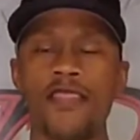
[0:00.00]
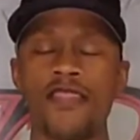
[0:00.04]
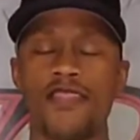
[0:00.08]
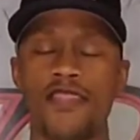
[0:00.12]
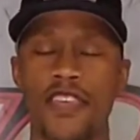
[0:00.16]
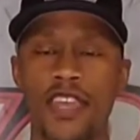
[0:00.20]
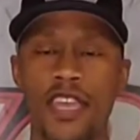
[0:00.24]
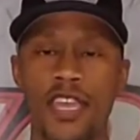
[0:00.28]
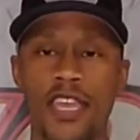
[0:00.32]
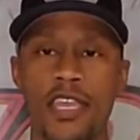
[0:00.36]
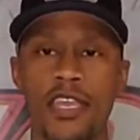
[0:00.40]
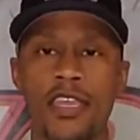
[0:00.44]

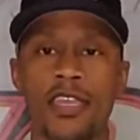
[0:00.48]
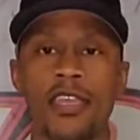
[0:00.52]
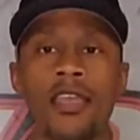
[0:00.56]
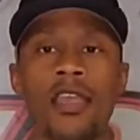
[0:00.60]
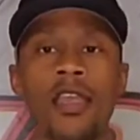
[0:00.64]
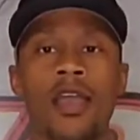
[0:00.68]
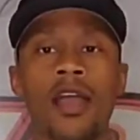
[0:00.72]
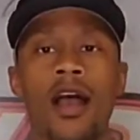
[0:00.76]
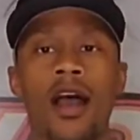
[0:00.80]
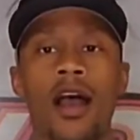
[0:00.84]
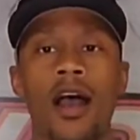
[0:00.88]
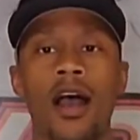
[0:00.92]
the
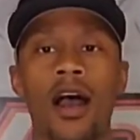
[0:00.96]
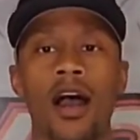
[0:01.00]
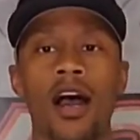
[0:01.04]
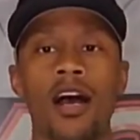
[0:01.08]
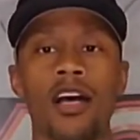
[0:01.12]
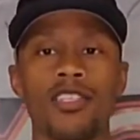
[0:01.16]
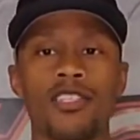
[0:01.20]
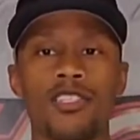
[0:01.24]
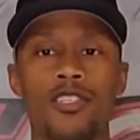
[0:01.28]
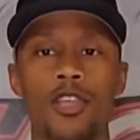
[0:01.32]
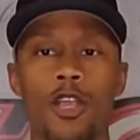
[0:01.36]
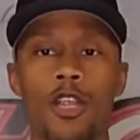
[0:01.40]

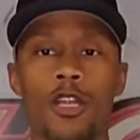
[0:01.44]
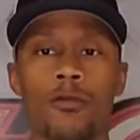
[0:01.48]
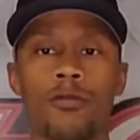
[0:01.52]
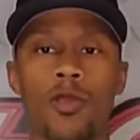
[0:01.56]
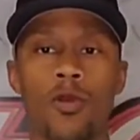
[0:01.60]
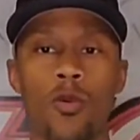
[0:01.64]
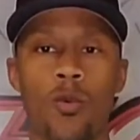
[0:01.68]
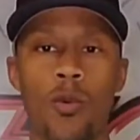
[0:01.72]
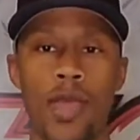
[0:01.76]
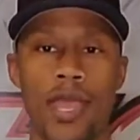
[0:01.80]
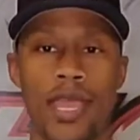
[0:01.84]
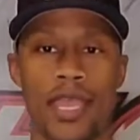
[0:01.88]

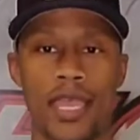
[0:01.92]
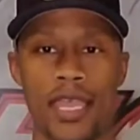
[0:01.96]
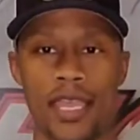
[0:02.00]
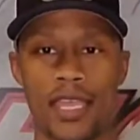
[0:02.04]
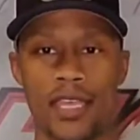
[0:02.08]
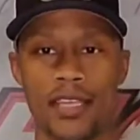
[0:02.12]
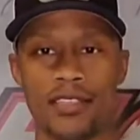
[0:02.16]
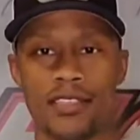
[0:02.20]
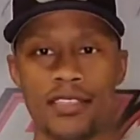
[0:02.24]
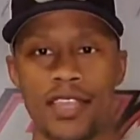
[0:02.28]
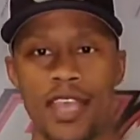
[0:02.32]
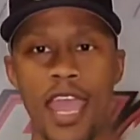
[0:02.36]
tournament
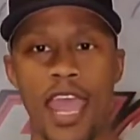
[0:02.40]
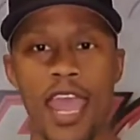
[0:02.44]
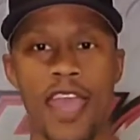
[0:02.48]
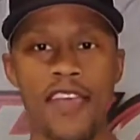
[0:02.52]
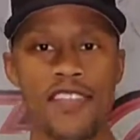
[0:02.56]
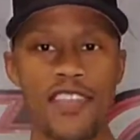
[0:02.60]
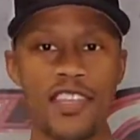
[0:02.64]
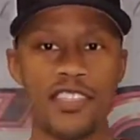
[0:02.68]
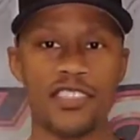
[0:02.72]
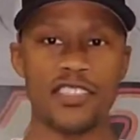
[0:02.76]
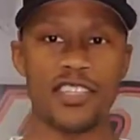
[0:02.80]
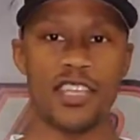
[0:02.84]
weigh-ins. And
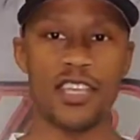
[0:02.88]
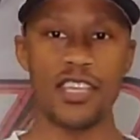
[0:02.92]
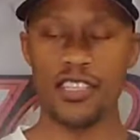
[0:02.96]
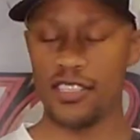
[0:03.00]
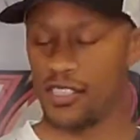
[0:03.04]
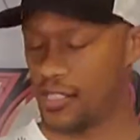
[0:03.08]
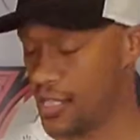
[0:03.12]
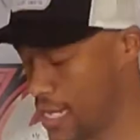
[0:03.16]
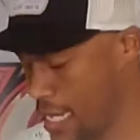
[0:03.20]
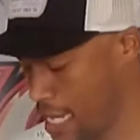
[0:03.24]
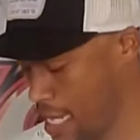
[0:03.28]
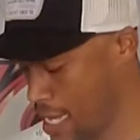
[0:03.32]
this
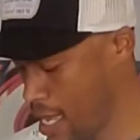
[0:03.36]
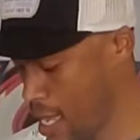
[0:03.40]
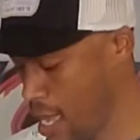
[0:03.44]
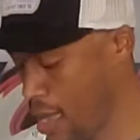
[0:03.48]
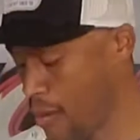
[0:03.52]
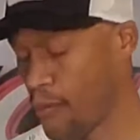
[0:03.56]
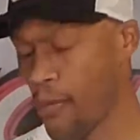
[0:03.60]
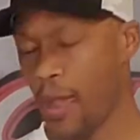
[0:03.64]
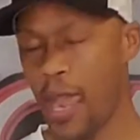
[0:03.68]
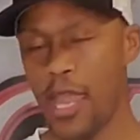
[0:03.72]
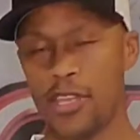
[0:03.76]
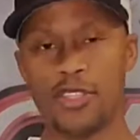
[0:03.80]
is the
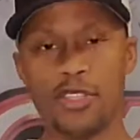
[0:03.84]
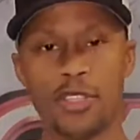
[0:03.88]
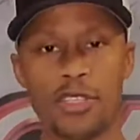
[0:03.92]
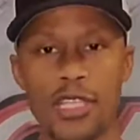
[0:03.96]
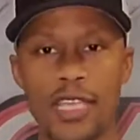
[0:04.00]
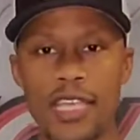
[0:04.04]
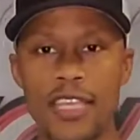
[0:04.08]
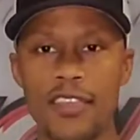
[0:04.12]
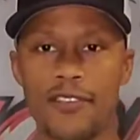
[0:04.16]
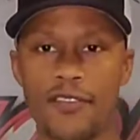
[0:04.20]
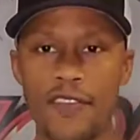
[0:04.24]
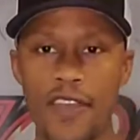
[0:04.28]
Major
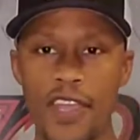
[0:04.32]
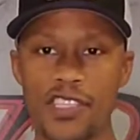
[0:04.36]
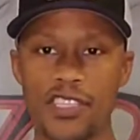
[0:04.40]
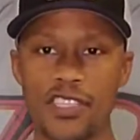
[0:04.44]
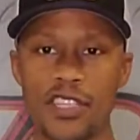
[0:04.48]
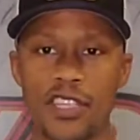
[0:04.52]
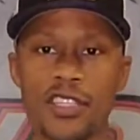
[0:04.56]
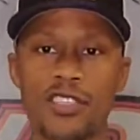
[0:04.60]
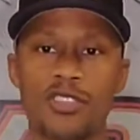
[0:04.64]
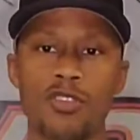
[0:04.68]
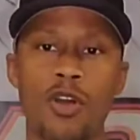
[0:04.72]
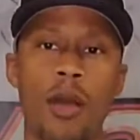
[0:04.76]
League
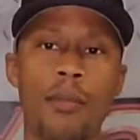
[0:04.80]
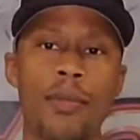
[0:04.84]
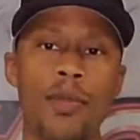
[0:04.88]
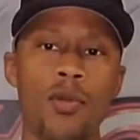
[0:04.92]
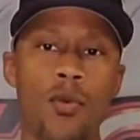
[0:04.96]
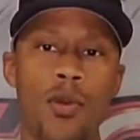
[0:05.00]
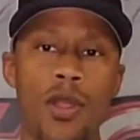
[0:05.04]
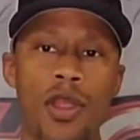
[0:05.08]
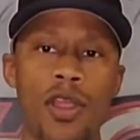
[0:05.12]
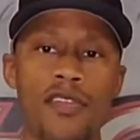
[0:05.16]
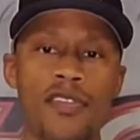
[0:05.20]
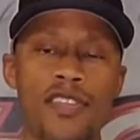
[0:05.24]
Fishing, so I'll be
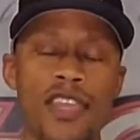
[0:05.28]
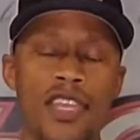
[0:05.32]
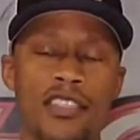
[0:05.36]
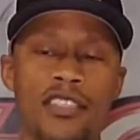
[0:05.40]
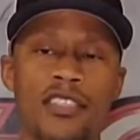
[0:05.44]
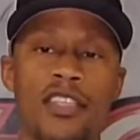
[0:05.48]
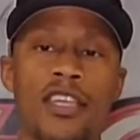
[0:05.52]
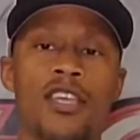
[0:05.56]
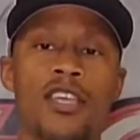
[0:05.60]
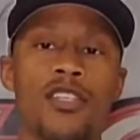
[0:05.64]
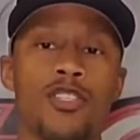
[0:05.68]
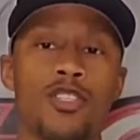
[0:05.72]
wearing
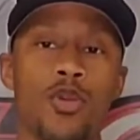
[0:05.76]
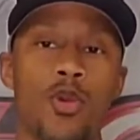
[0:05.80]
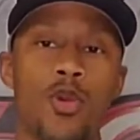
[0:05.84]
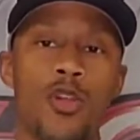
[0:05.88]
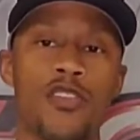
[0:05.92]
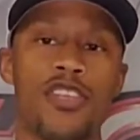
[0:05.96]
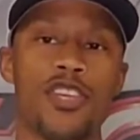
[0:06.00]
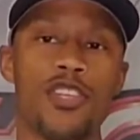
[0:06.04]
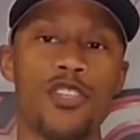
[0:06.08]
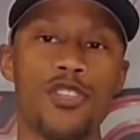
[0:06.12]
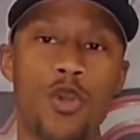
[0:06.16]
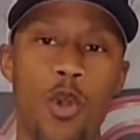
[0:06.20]
this during
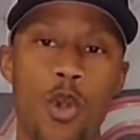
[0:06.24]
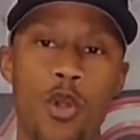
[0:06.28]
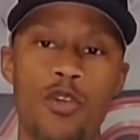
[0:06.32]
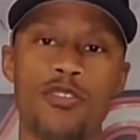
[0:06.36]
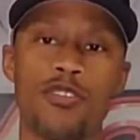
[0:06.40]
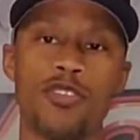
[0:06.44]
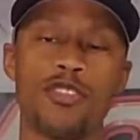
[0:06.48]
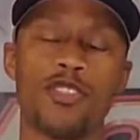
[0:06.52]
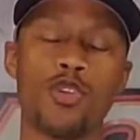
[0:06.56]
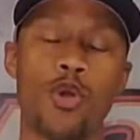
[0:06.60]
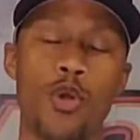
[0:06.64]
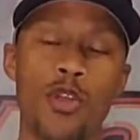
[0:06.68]
the
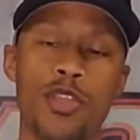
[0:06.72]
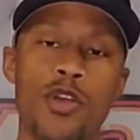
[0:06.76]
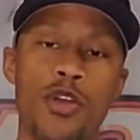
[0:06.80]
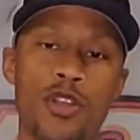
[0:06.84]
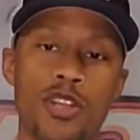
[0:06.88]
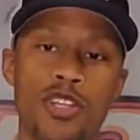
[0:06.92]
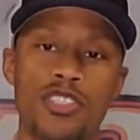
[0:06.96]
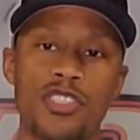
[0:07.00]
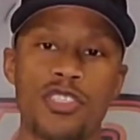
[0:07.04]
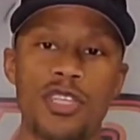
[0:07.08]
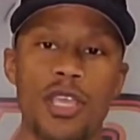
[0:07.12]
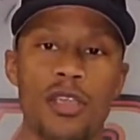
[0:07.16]
Northern
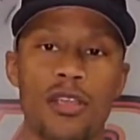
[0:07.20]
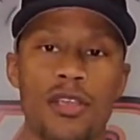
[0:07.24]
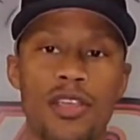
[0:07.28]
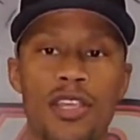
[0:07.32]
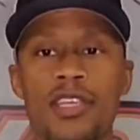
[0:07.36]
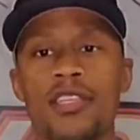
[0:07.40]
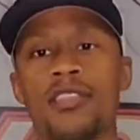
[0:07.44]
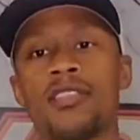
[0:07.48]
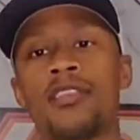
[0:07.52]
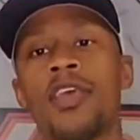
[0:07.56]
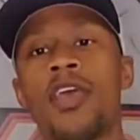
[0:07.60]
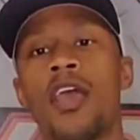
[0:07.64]
Toyota
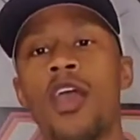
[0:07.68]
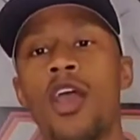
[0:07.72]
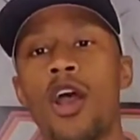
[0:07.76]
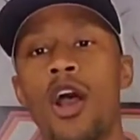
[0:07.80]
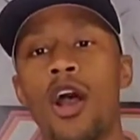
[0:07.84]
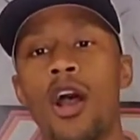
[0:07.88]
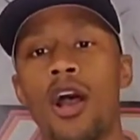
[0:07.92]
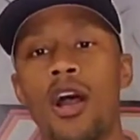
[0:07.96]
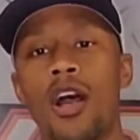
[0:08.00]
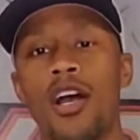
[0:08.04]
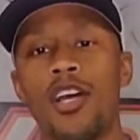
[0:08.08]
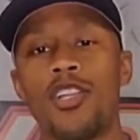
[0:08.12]
Series,
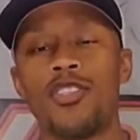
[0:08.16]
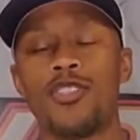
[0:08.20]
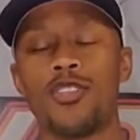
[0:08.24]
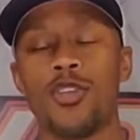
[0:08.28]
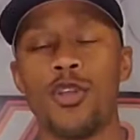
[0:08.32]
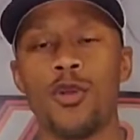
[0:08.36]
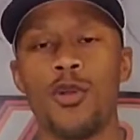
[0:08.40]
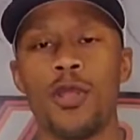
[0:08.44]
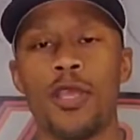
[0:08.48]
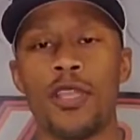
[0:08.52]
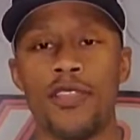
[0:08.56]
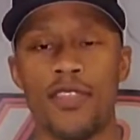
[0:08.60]

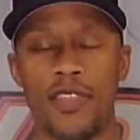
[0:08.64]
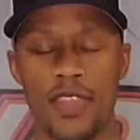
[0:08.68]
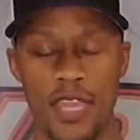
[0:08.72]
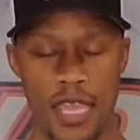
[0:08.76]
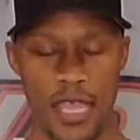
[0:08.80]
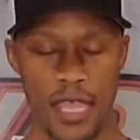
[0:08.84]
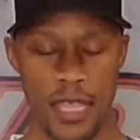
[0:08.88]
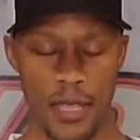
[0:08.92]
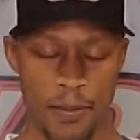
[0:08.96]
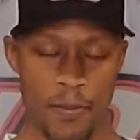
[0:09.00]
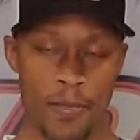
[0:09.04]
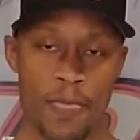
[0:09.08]
during
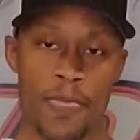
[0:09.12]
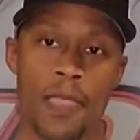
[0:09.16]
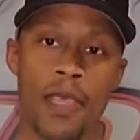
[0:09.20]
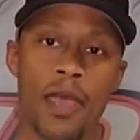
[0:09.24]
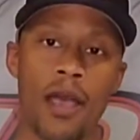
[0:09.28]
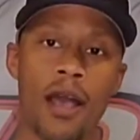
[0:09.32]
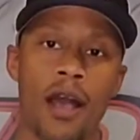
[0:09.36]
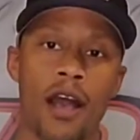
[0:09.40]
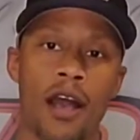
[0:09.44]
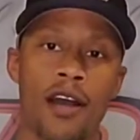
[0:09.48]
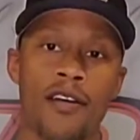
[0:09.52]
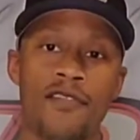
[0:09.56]
the
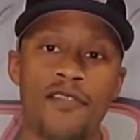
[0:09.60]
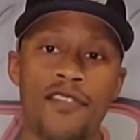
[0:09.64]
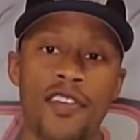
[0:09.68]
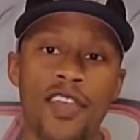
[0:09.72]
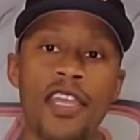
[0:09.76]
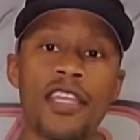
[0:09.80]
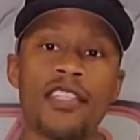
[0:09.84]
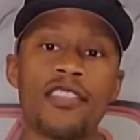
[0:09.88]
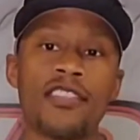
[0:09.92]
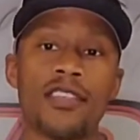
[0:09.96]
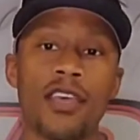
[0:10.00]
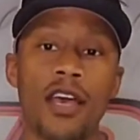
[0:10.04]

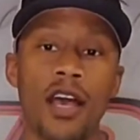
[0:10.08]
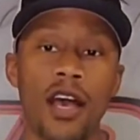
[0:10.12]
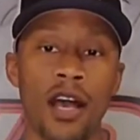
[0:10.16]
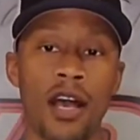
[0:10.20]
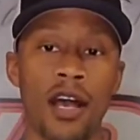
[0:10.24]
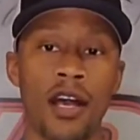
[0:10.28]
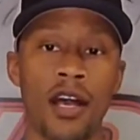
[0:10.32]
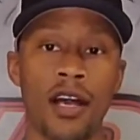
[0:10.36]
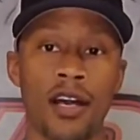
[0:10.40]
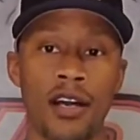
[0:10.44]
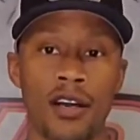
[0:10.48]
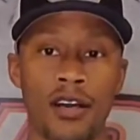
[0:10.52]
events
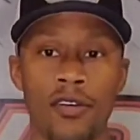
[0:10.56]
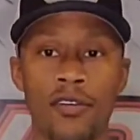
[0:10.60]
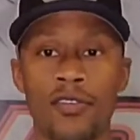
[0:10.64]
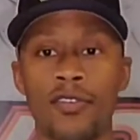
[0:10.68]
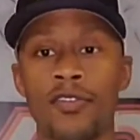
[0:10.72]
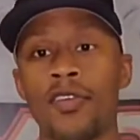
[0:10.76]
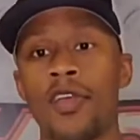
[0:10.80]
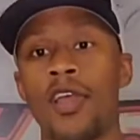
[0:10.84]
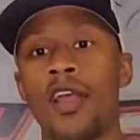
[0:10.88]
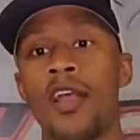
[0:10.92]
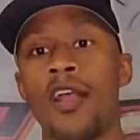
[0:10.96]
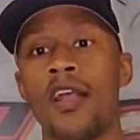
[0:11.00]
of
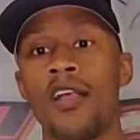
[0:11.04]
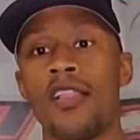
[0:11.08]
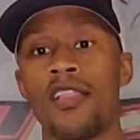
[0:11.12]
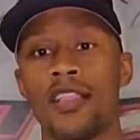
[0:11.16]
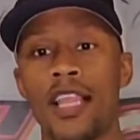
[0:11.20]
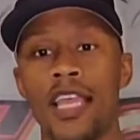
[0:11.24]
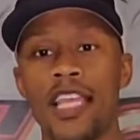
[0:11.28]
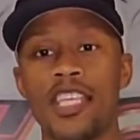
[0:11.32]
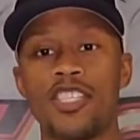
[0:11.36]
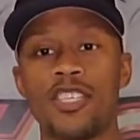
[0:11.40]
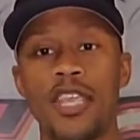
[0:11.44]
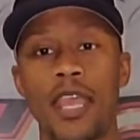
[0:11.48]

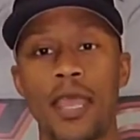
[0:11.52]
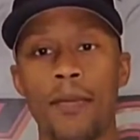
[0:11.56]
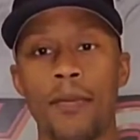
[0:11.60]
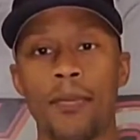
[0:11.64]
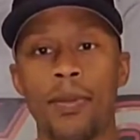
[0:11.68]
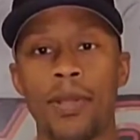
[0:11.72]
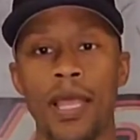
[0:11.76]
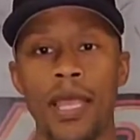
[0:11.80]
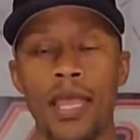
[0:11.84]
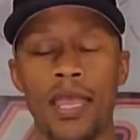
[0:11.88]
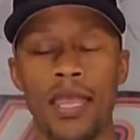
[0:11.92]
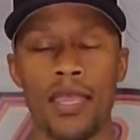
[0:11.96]
Lake
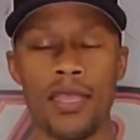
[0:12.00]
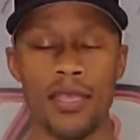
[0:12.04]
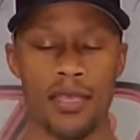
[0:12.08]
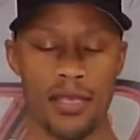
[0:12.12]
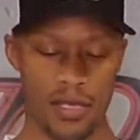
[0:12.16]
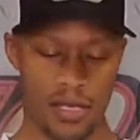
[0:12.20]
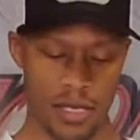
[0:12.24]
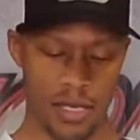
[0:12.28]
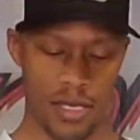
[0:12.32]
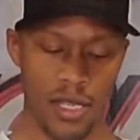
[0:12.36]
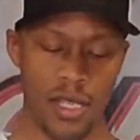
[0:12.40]
Champlain,